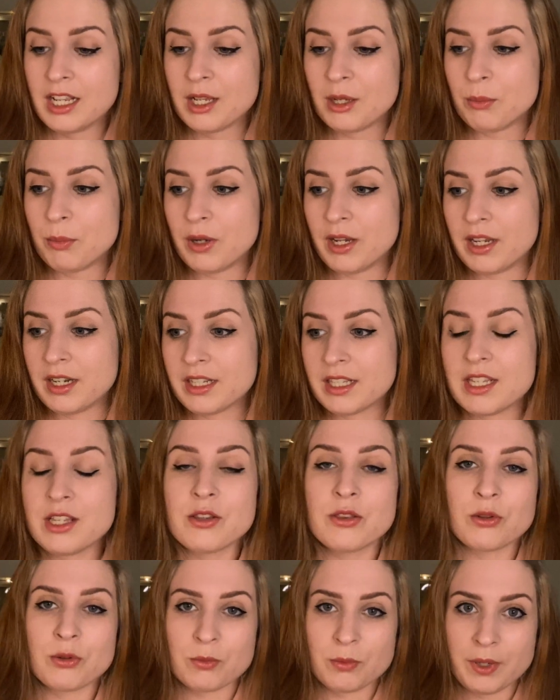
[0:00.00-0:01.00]
But
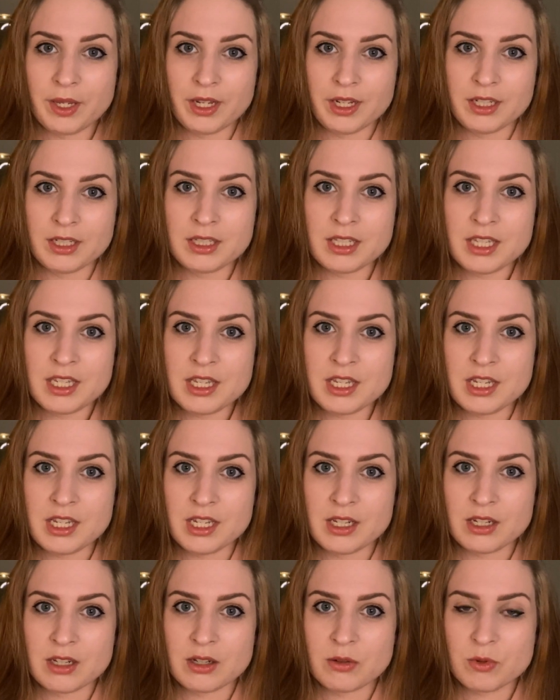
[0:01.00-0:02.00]
either way, he
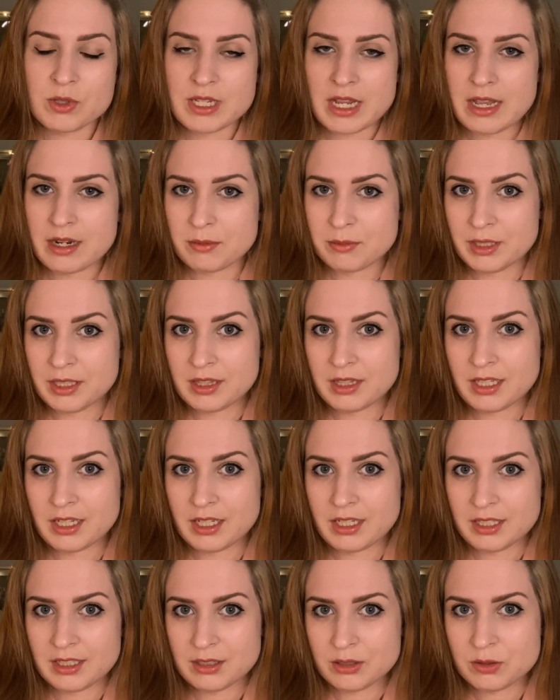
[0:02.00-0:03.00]
was adamant
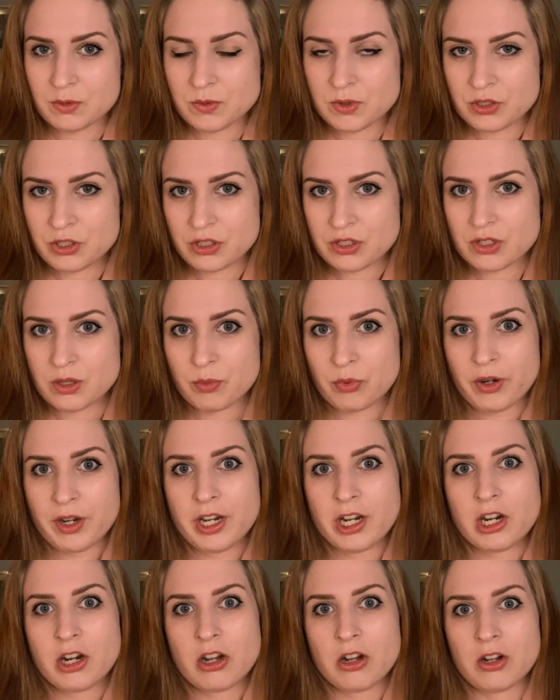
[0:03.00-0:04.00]
that this was just a
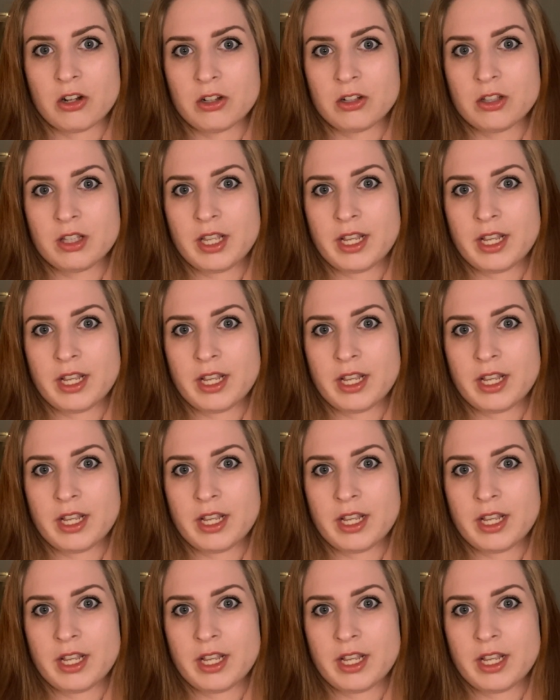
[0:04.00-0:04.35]
prank call,